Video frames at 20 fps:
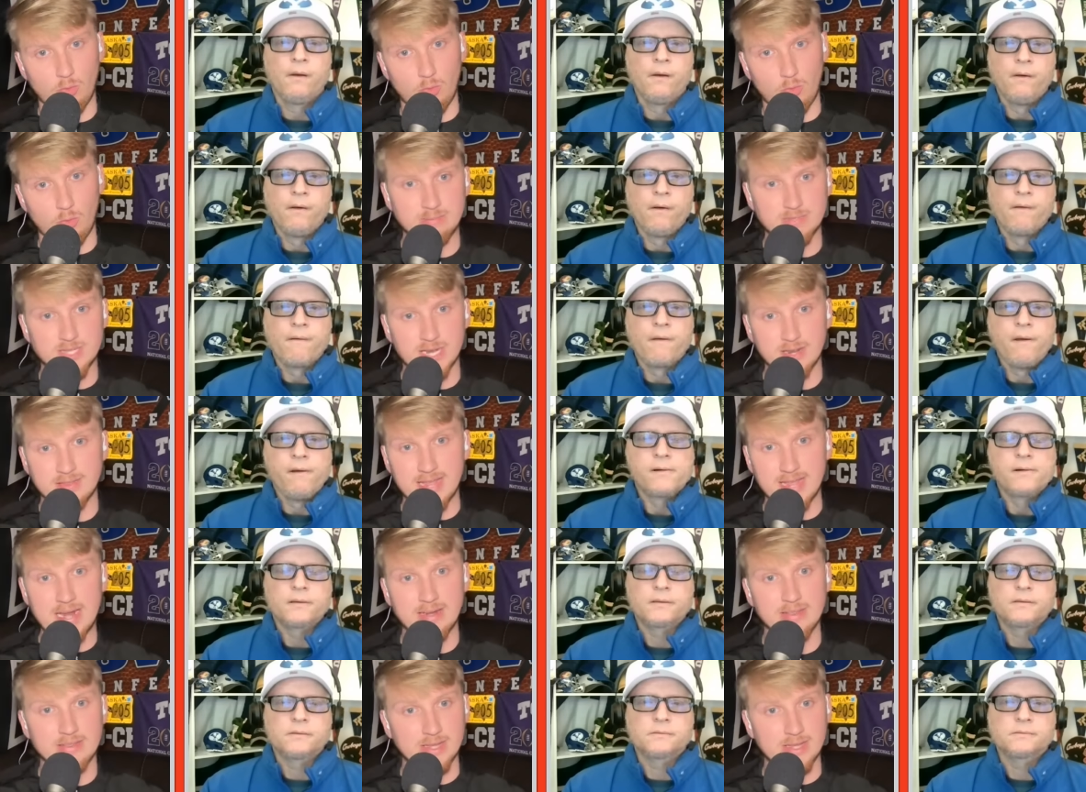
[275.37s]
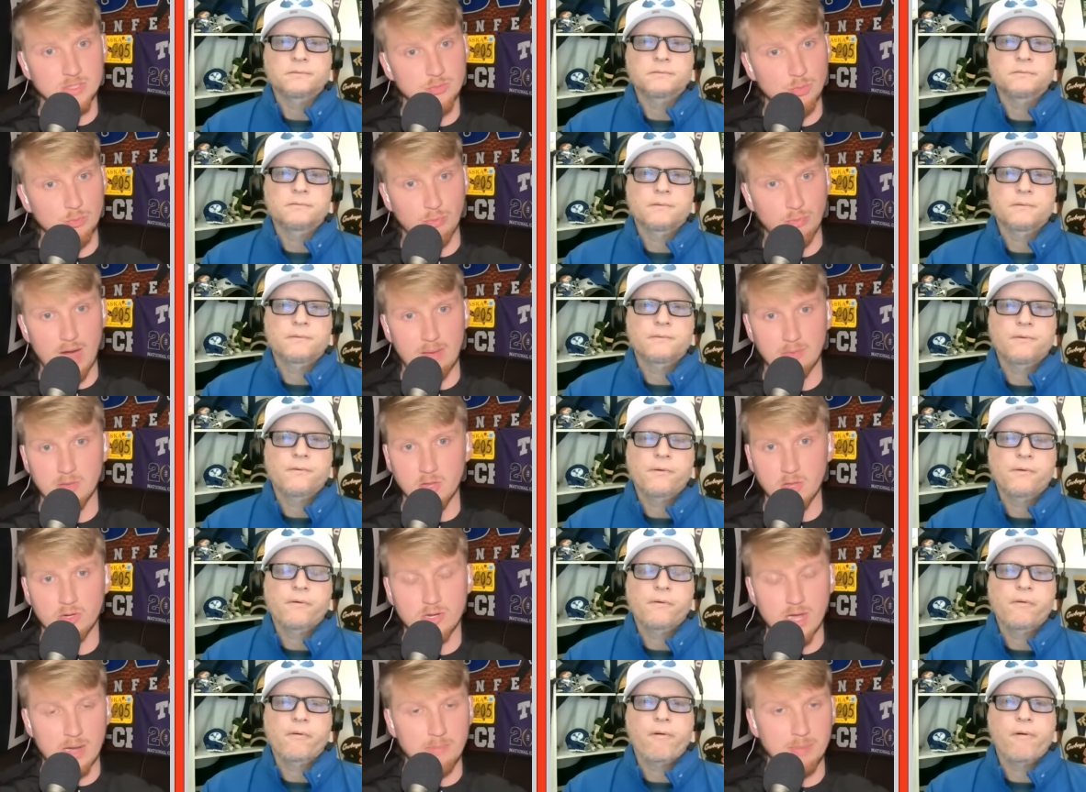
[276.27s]
Speaker 1: teams that at the end of this will probably
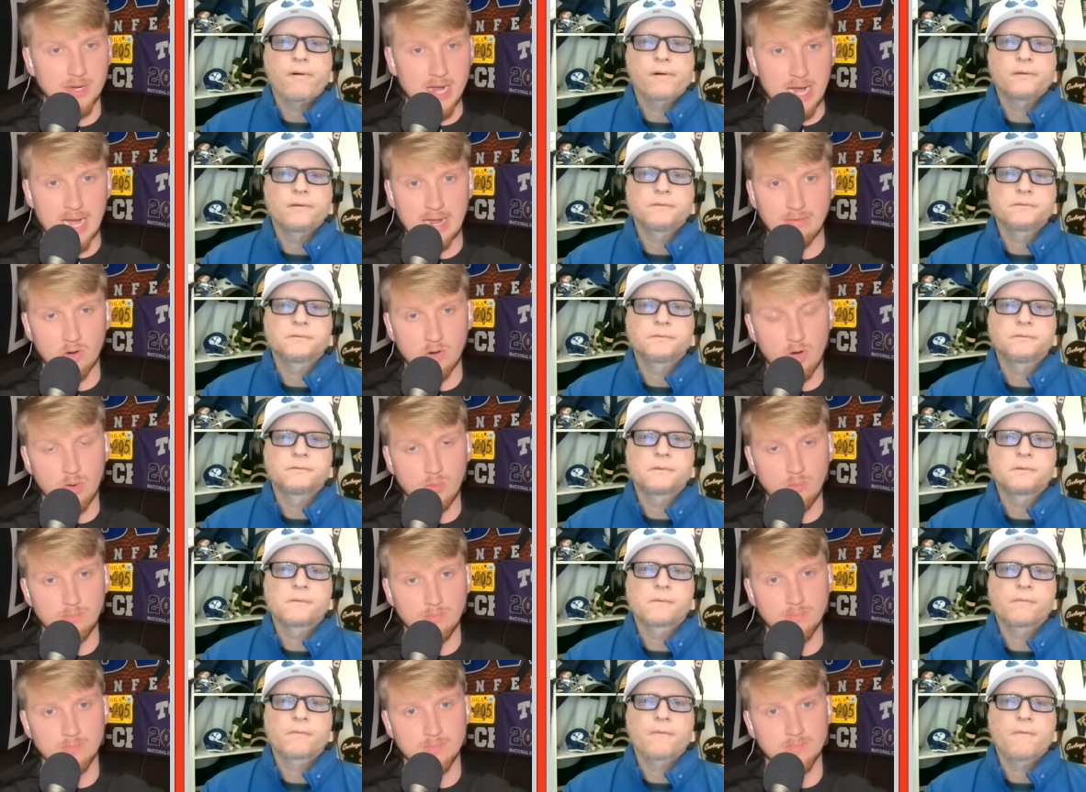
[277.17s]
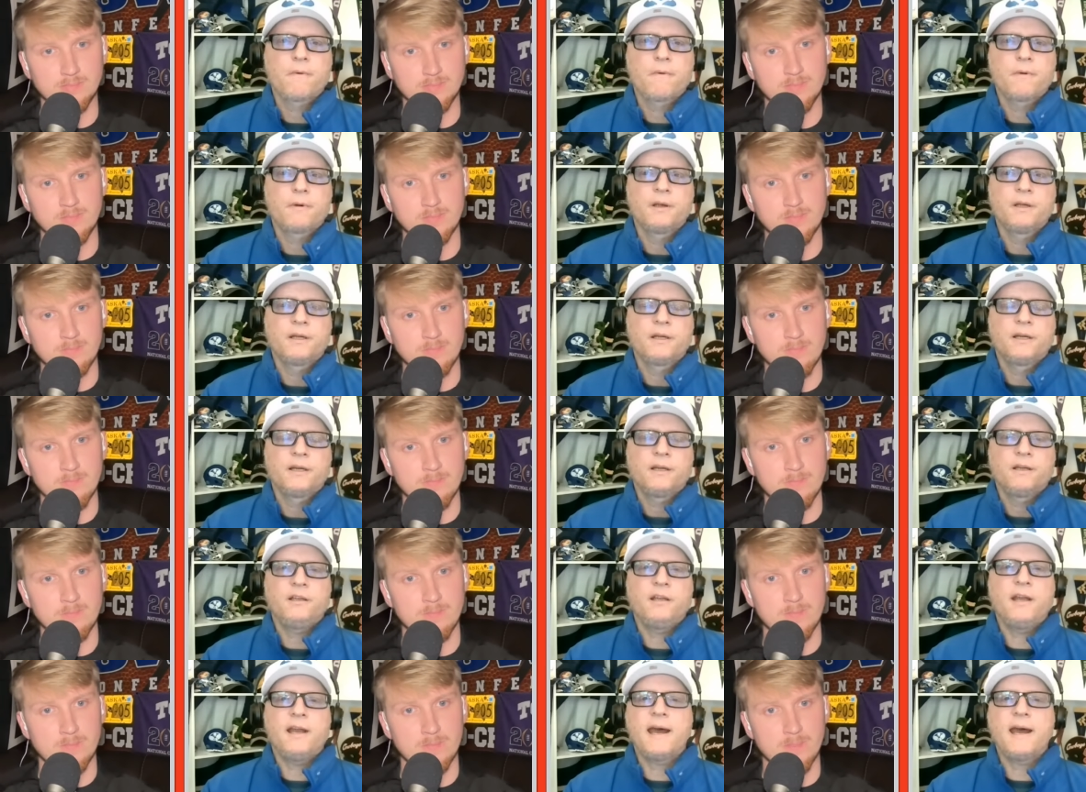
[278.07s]
look up and not have a home?
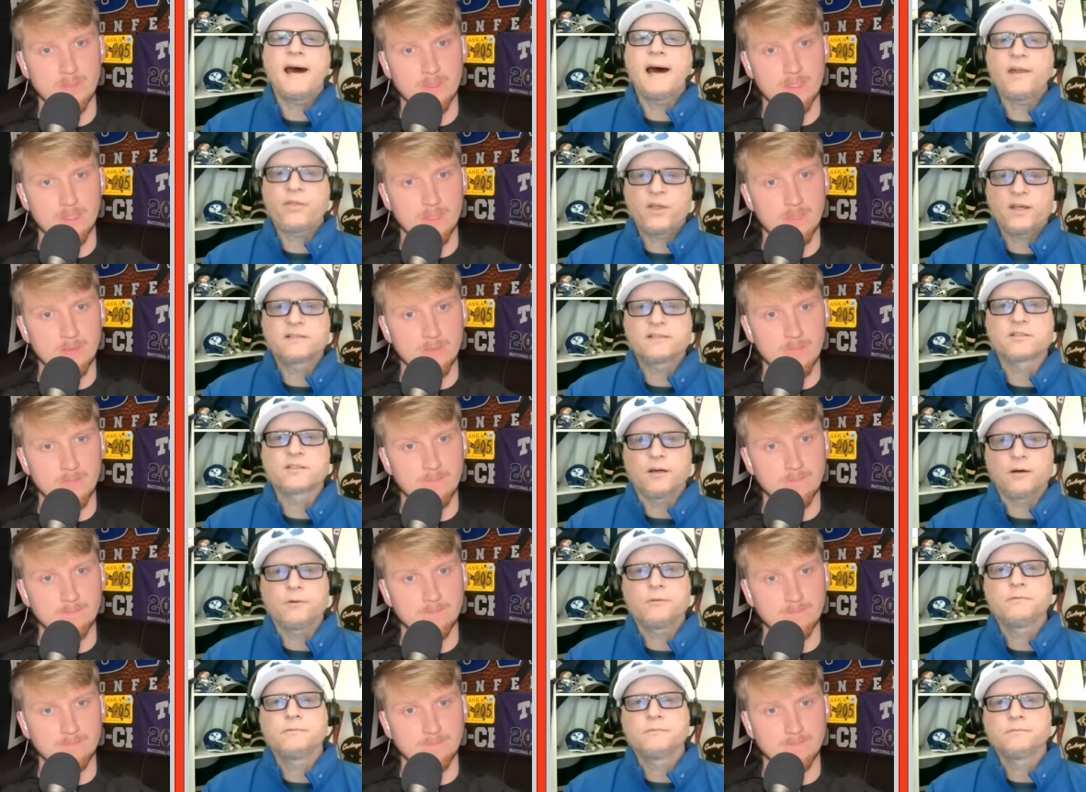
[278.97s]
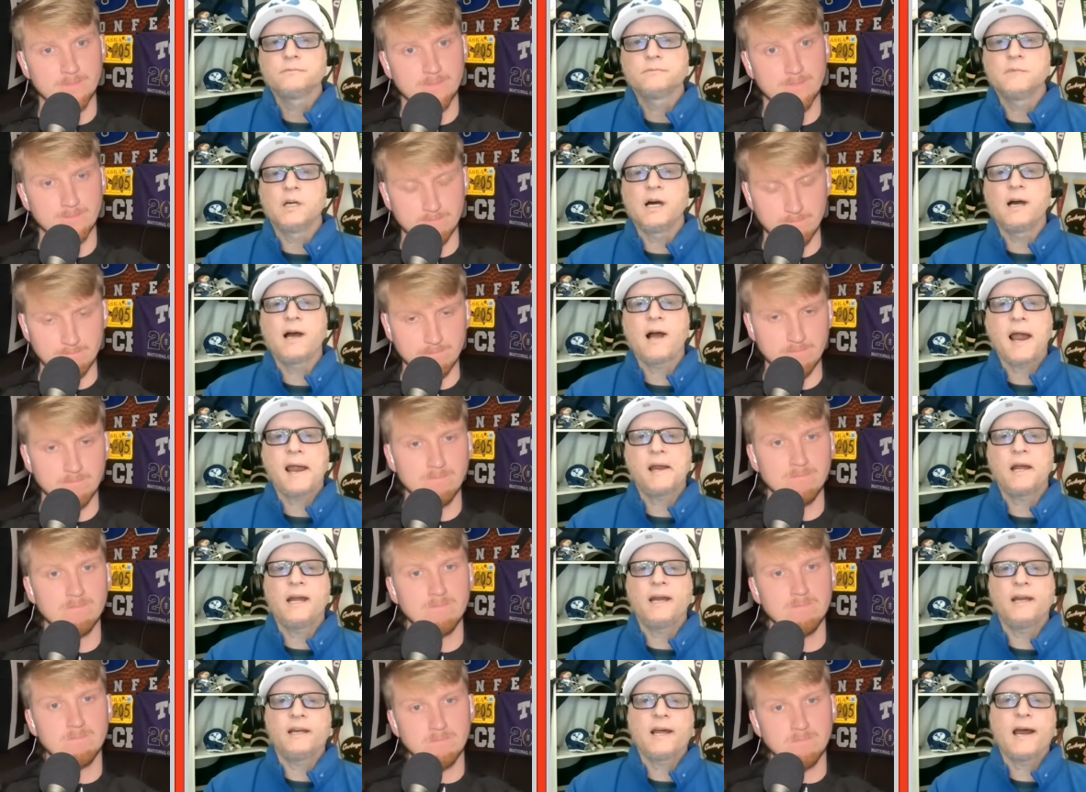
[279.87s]
Speaker 2: Yeah, I think so. Uh, I,
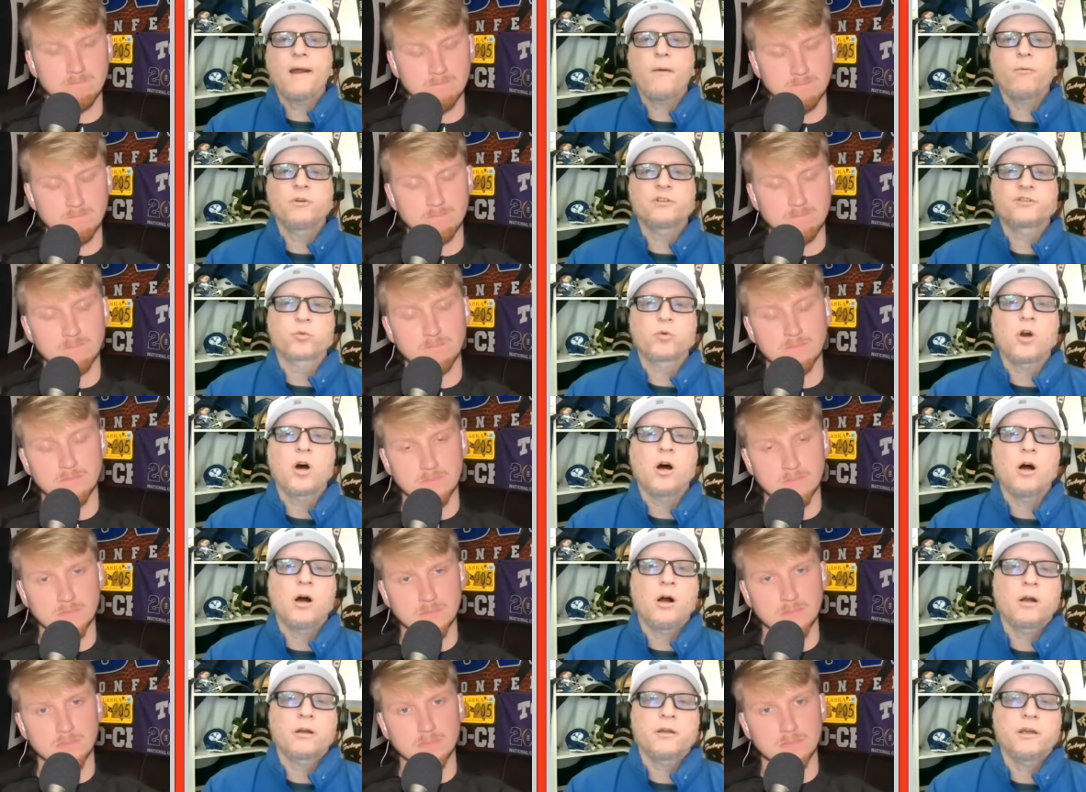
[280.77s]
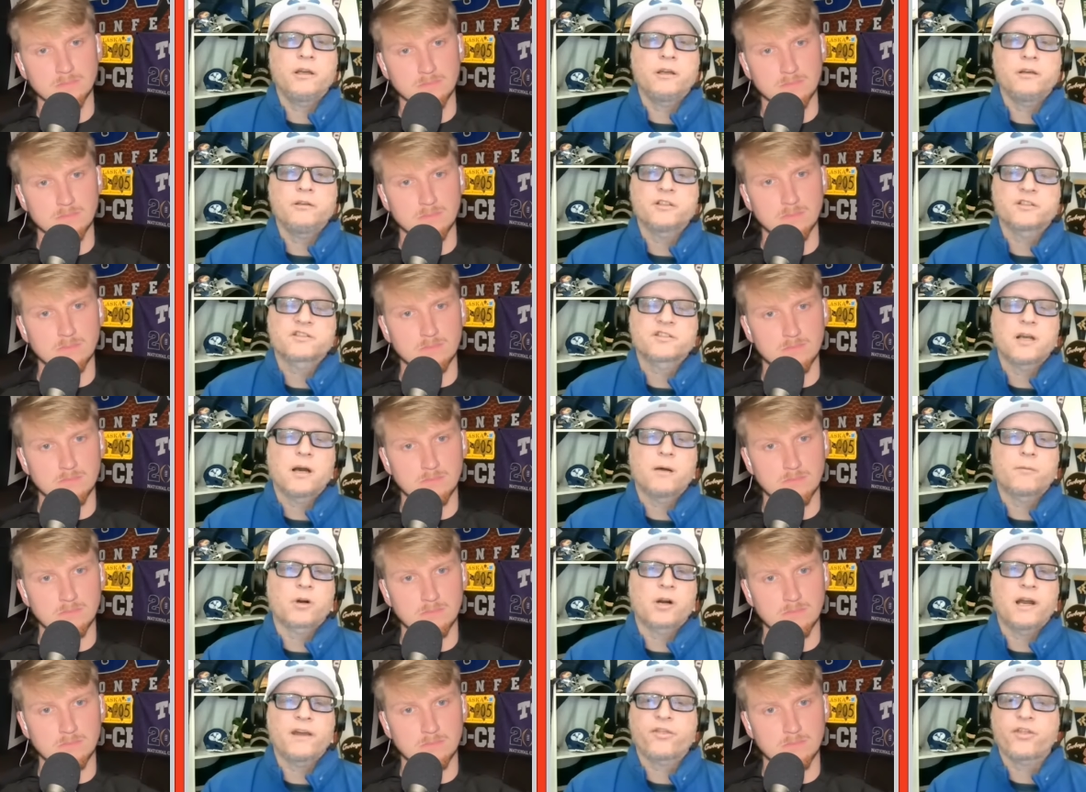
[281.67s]
and I was wrong in the
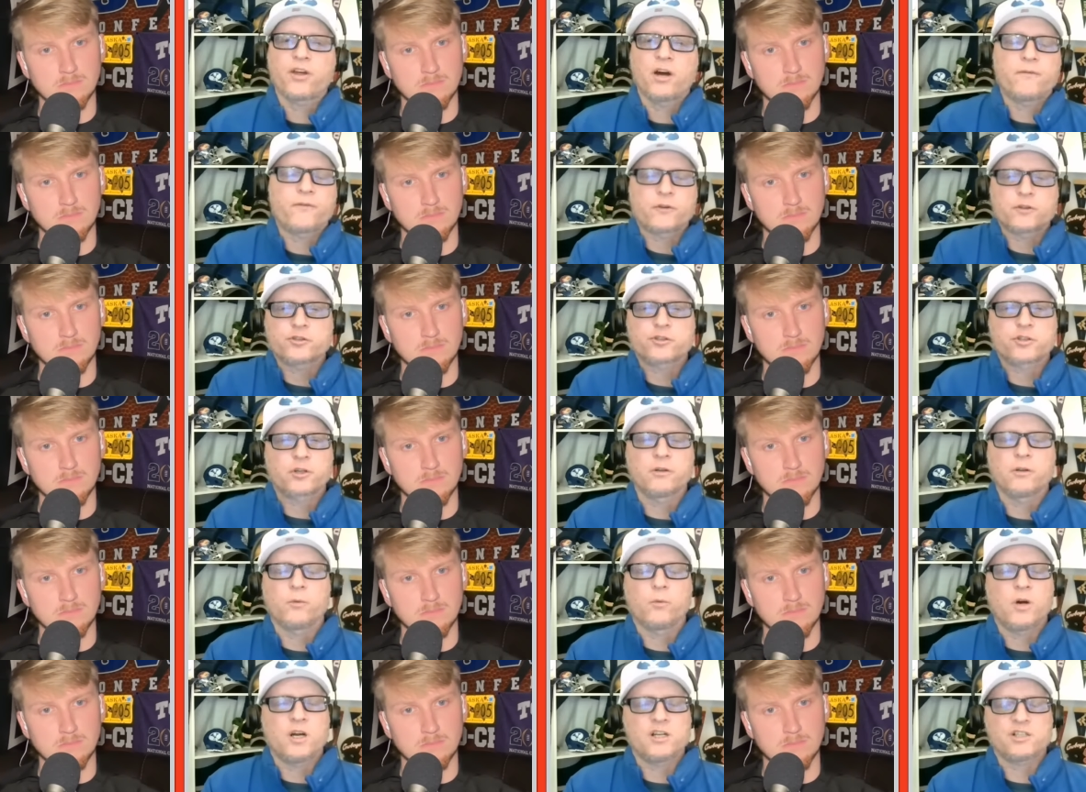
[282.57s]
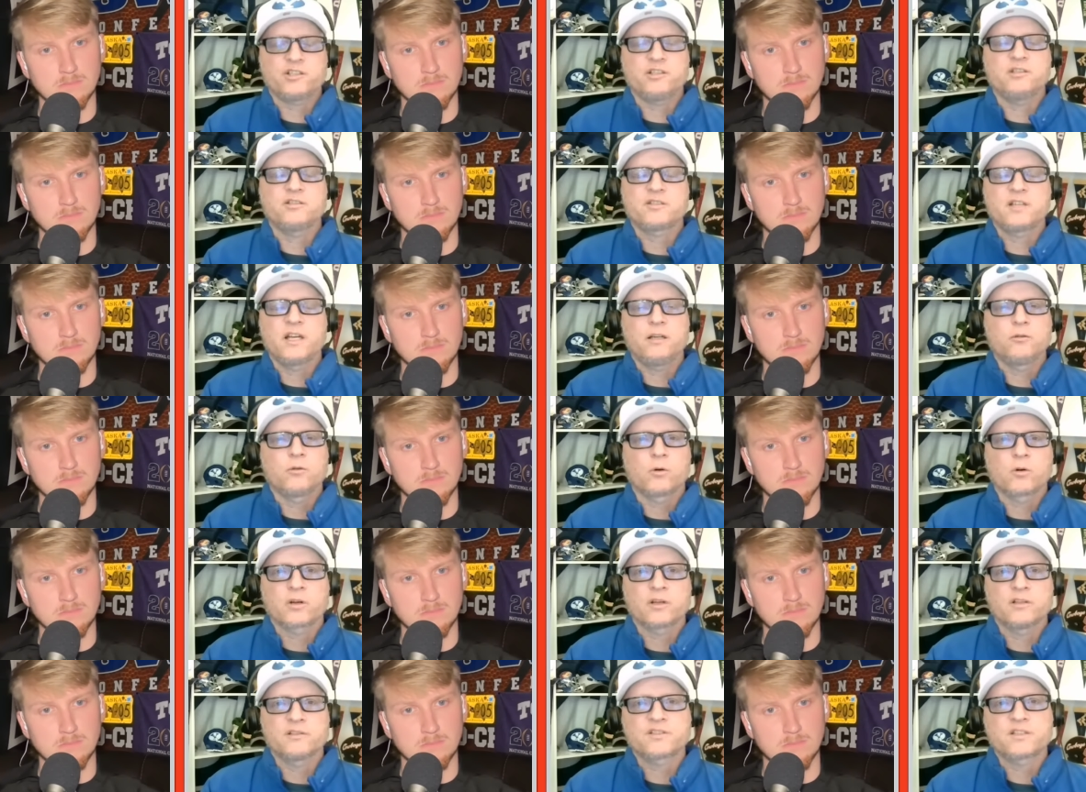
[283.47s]
summer. I thought for sure that Washington State and
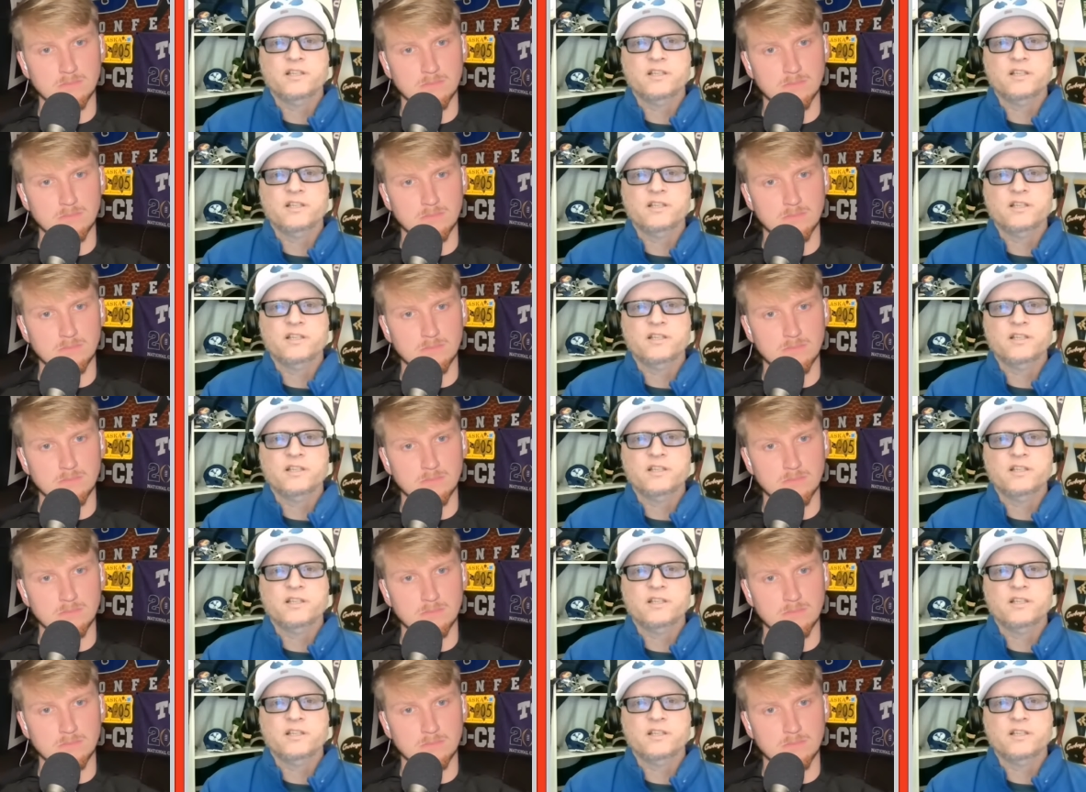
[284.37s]
Oregon